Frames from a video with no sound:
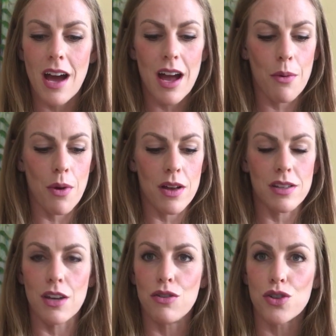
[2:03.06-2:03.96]
I
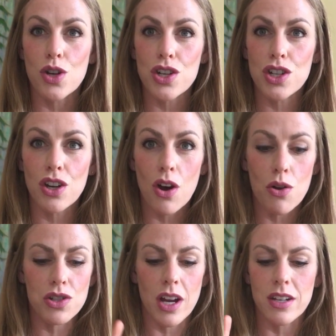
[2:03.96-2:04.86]
was a nutrition
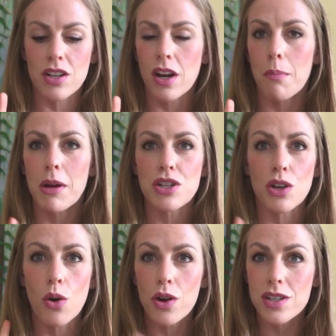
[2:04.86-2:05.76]
coach, I took a bunch
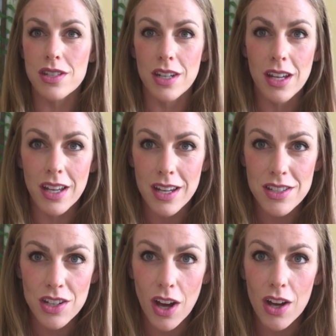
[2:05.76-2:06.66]
of courses in
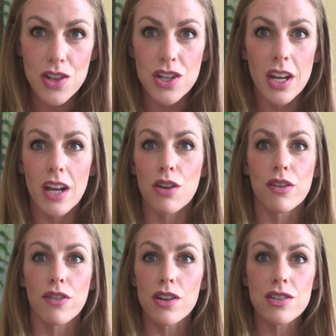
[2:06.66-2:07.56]
kinesiology at
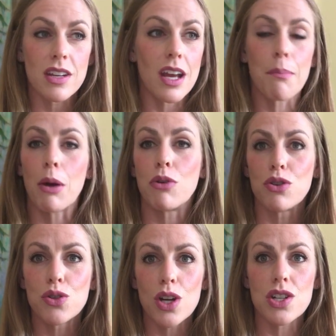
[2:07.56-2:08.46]
university about
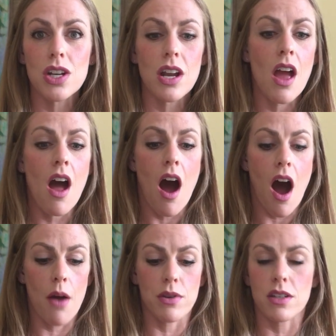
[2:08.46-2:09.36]
nutrition.
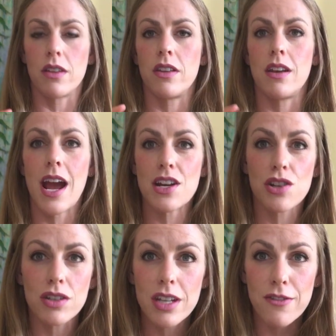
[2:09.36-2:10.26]
I was on the
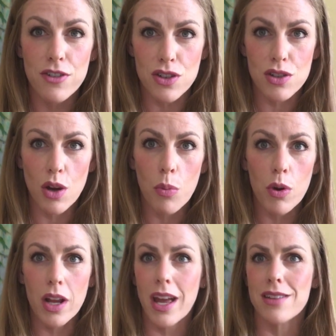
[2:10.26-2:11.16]
national team for
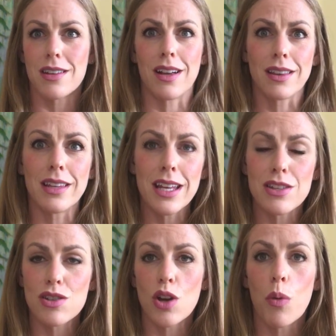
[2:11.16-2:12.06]
snowboarding as an
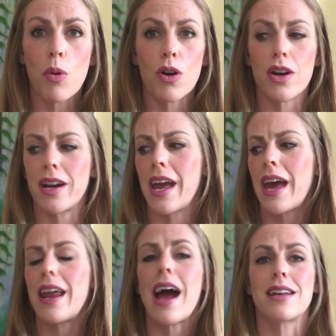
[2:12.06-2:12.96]
elite snowboarder, and I
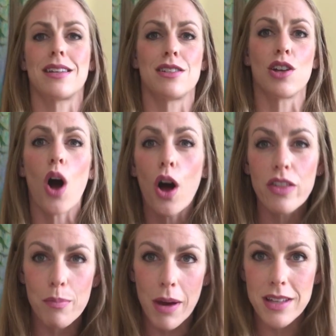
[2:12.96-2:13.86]
had access to all
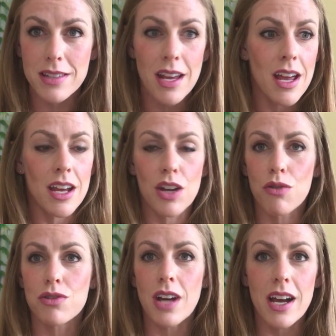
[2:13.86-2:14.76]
the best,
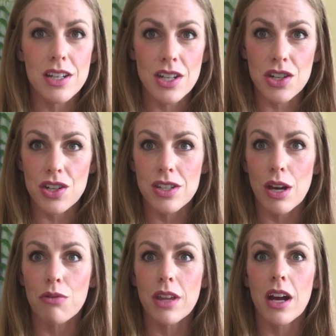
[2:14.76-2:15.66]
dietitians
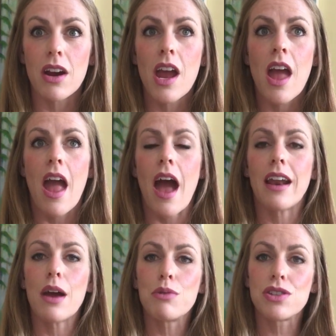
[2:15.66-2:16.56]
out there,
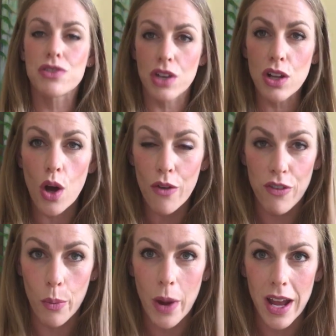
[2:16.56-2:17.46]
and I was still
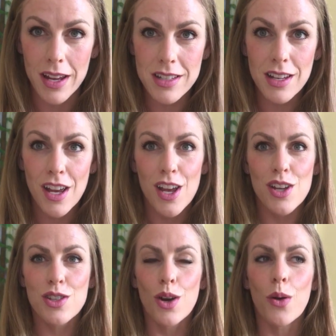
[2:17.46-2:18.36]
overweight.
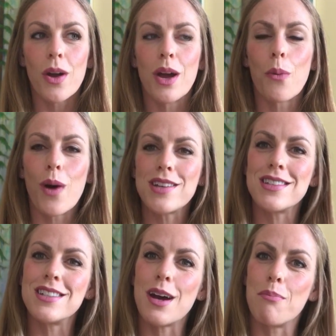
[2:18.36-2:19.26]
So it
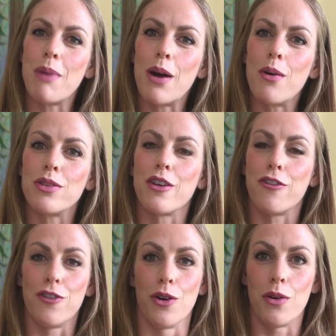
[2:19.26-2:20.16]
wasn't about the
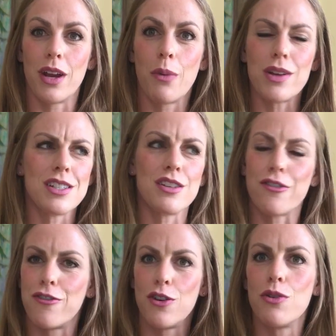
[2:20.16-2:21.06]
food. It wasn't a
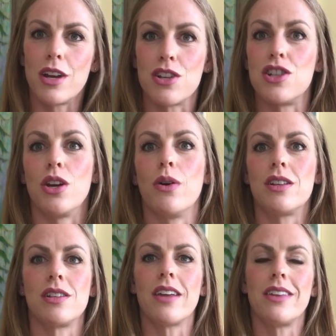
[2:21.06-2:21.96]
food issue.
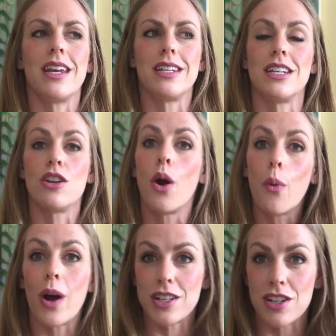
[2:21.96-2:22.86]
It's not that I didn't know
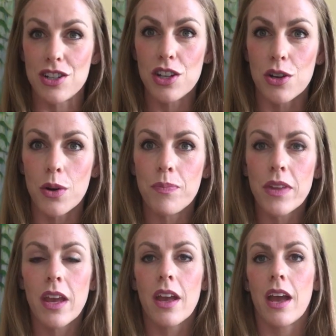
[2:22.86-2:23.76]
what to do.
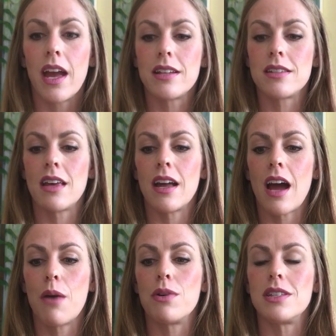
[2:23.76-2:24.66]
It's that
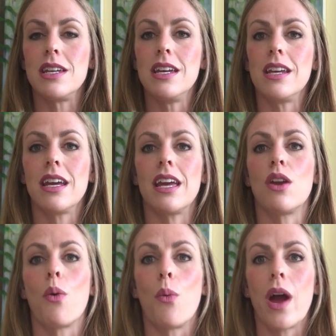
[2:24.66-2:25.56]
I was eating
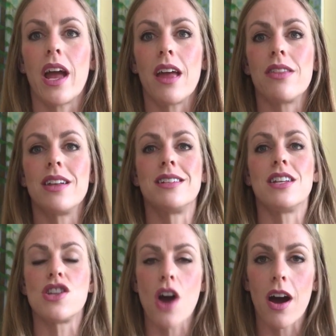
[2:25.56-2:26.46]
in a way that
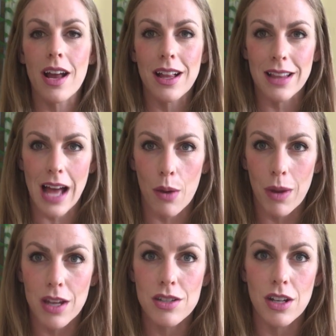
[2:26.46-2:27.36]
did not allow
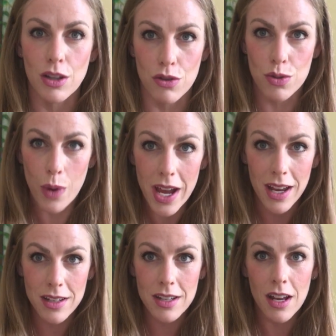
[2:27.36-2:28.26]
me to lose
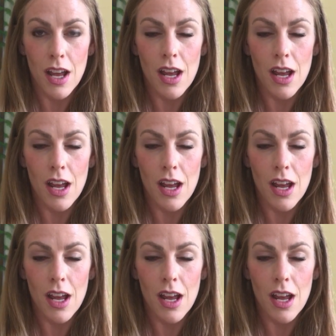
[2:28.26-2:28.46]
weight.